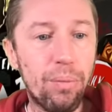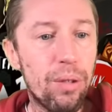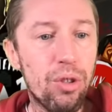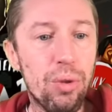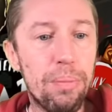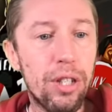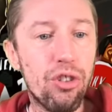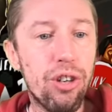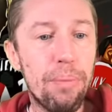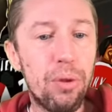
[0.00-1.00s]
I would swap
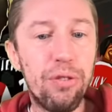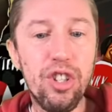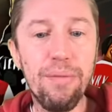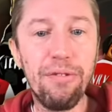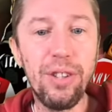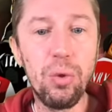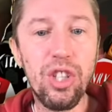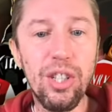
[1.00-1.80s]
our treble for some field